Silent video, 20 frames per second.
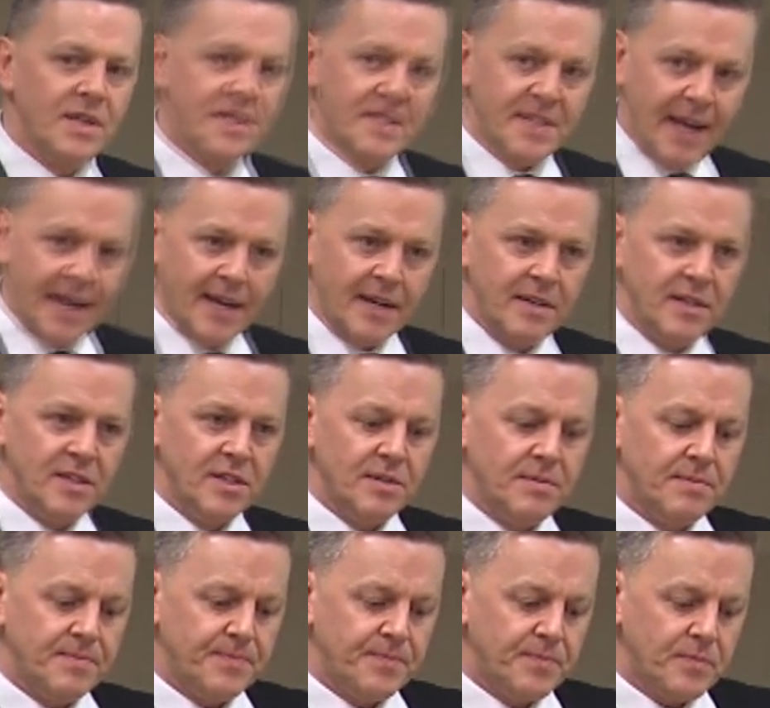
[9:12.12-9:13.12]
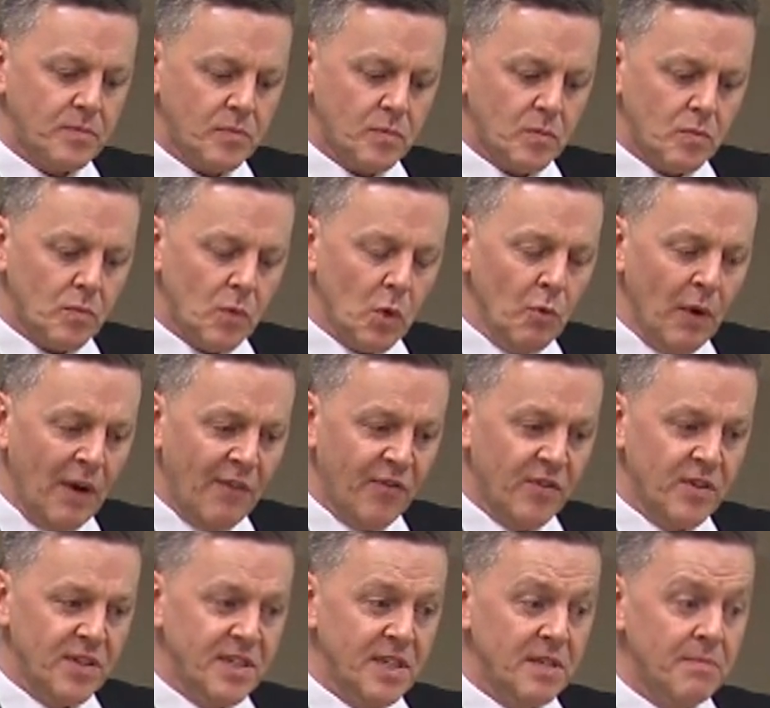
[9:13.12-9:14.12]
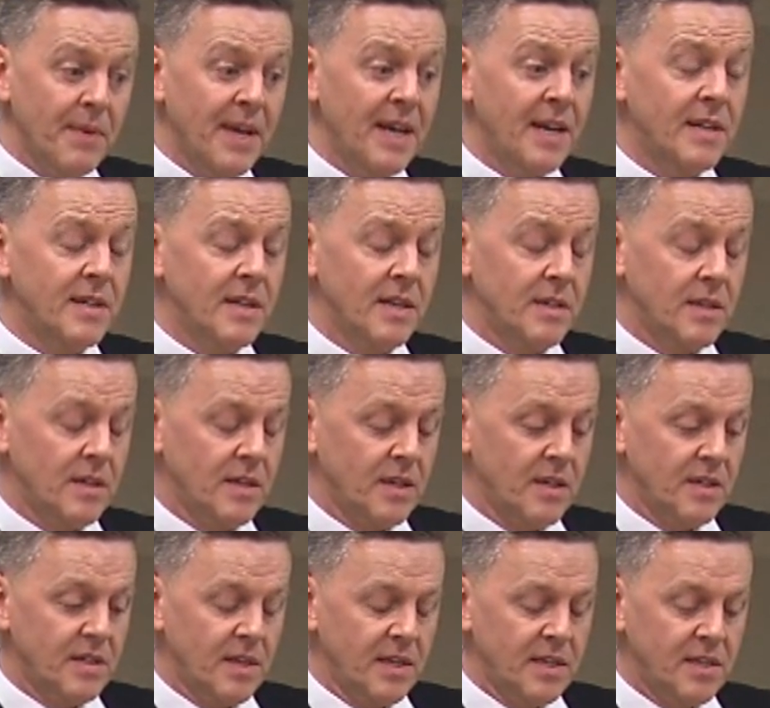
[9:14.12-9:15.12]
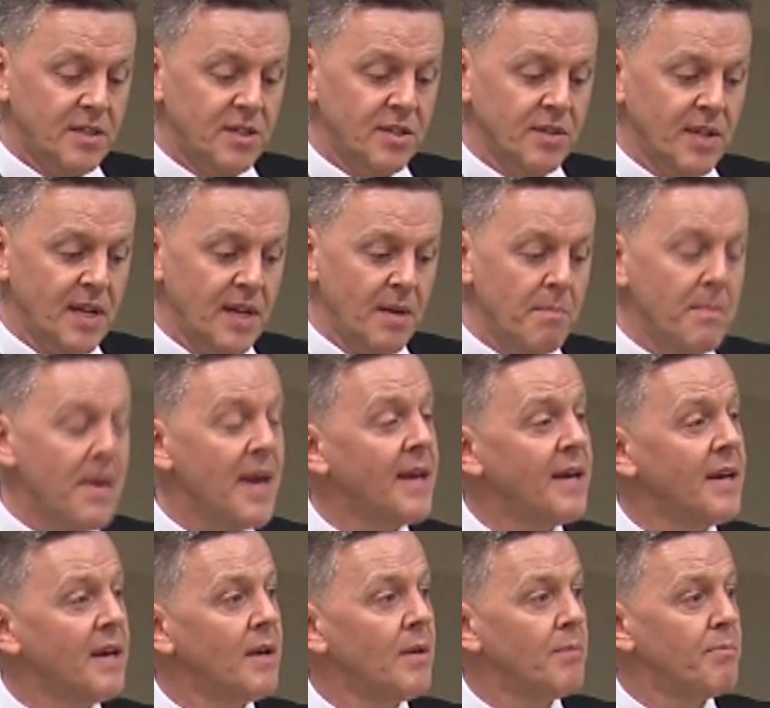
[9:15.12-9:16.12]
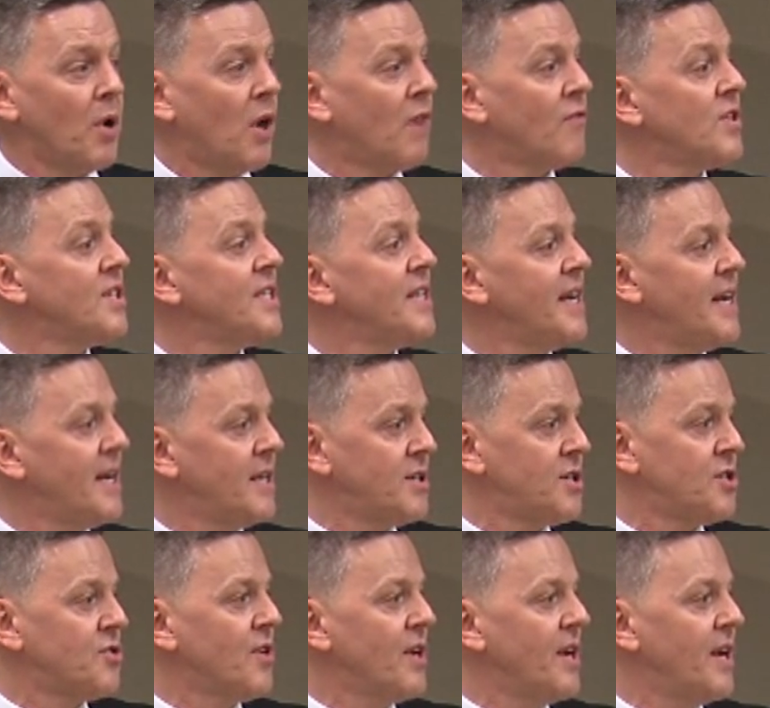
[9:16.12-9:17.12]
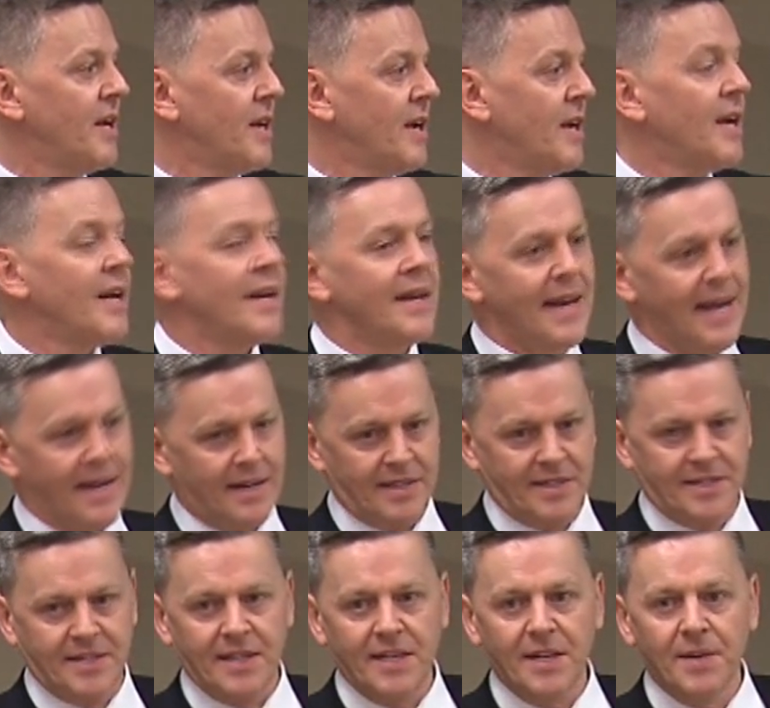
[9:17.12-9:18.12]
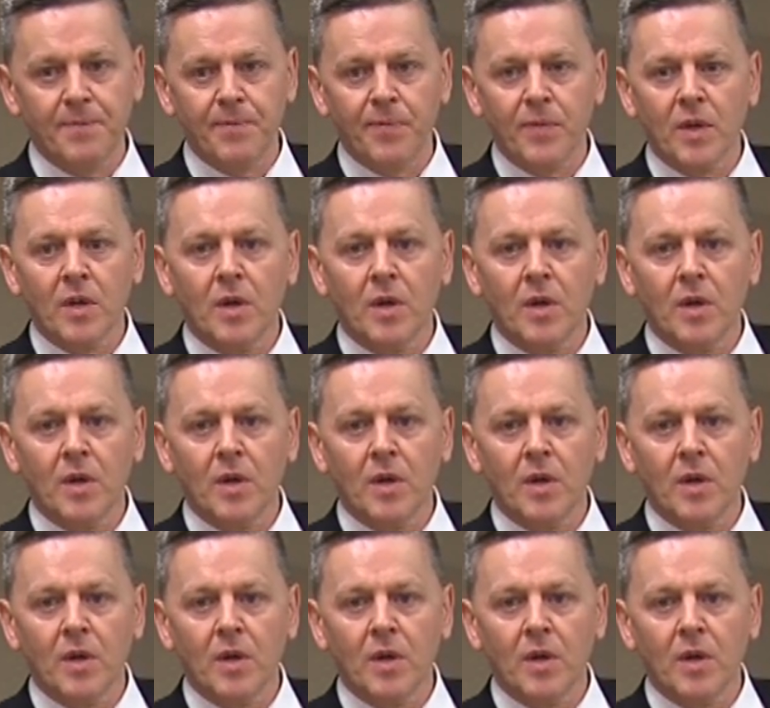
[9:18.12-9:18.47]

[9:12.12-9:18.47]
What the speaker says: The second reference is made is to the Making Poverty History legacy,